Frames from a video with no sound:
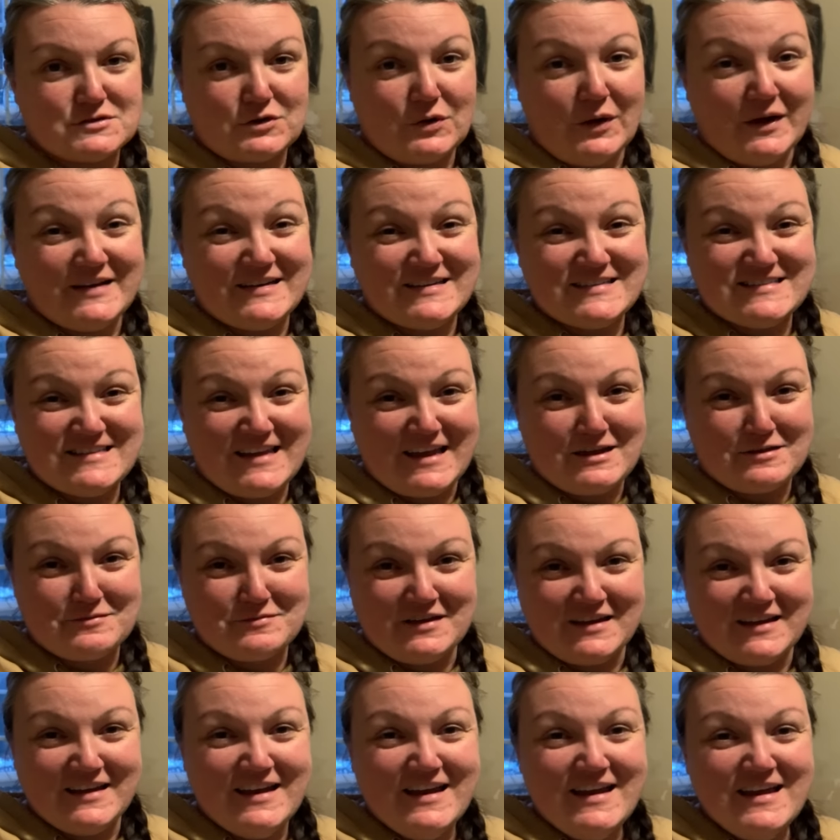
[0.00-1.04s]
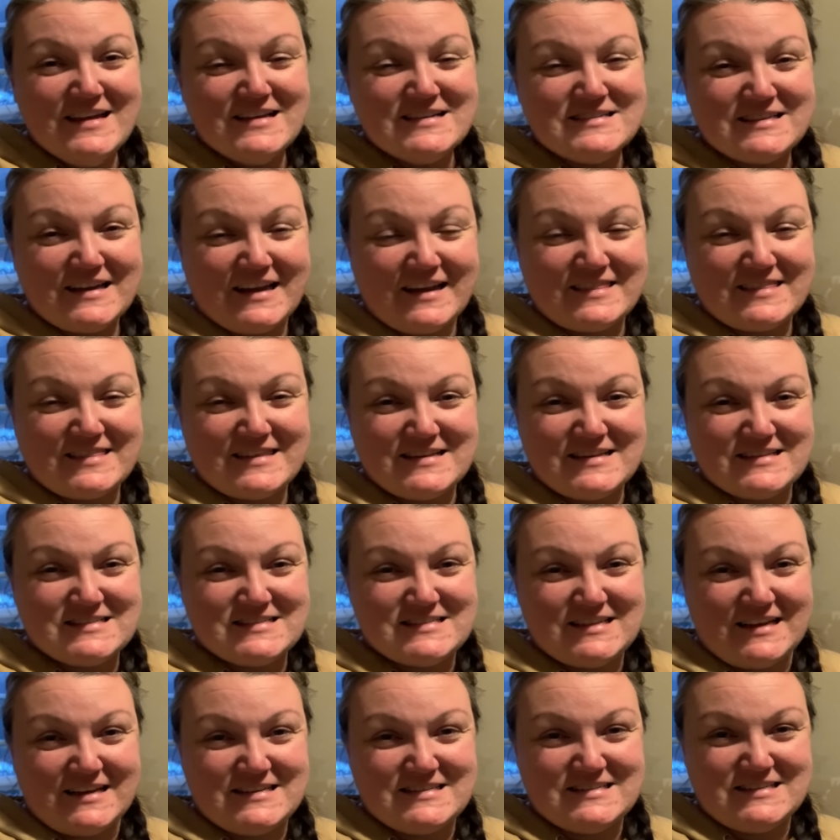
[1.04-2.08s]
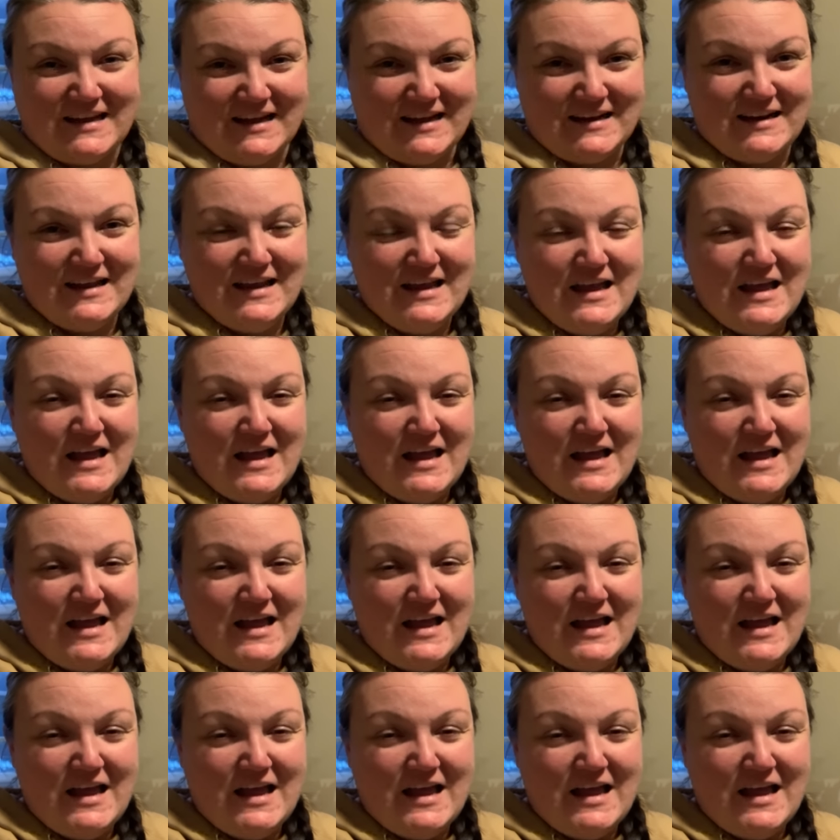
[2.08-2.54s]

going to take me to get the inside done.